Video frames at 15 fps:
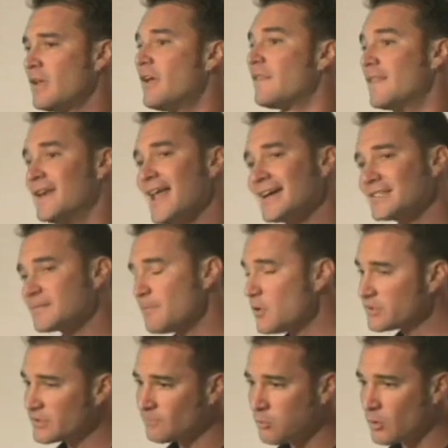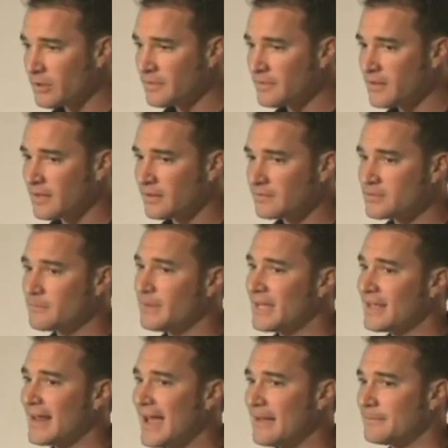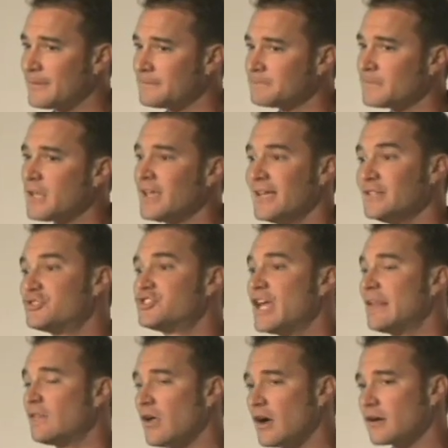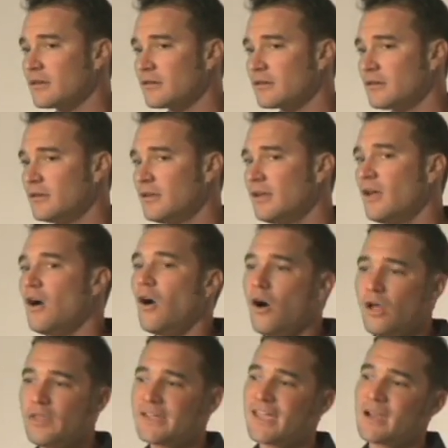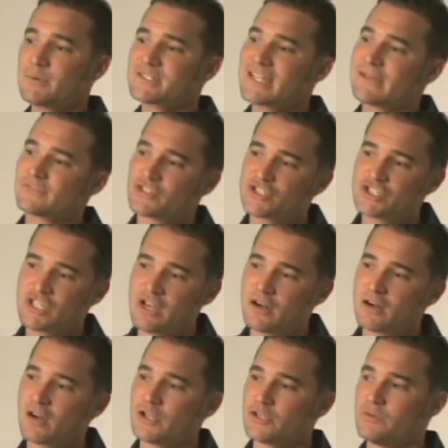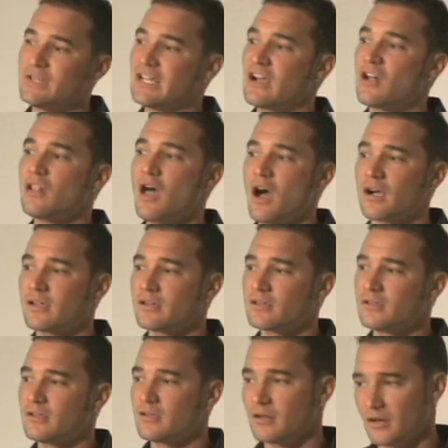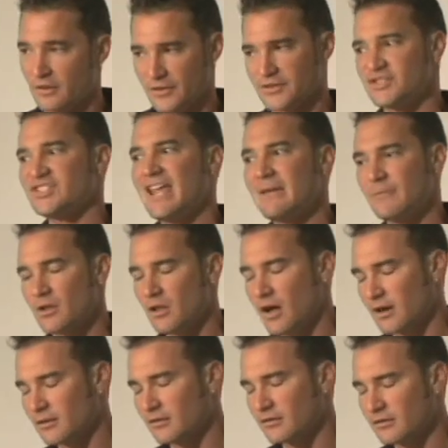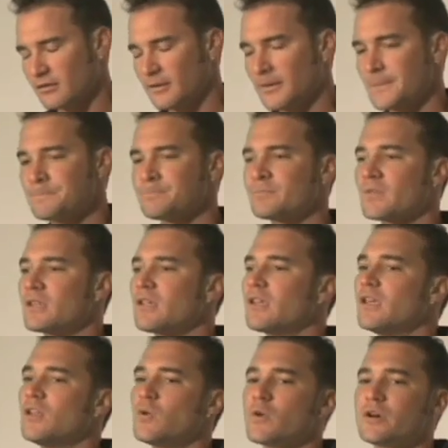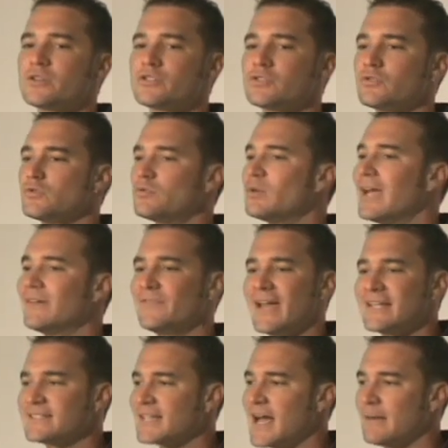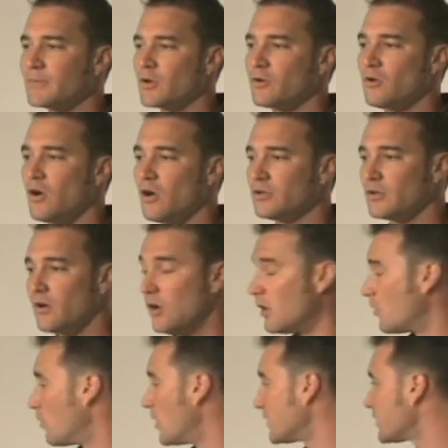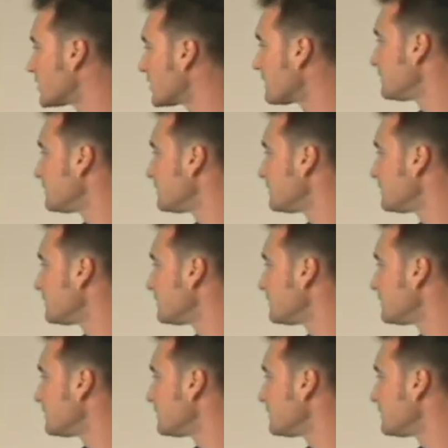The next most important thing to make it happen is Genlock. All the cameras have to share a unique clock, the same clock, in order to advance timecode all at once.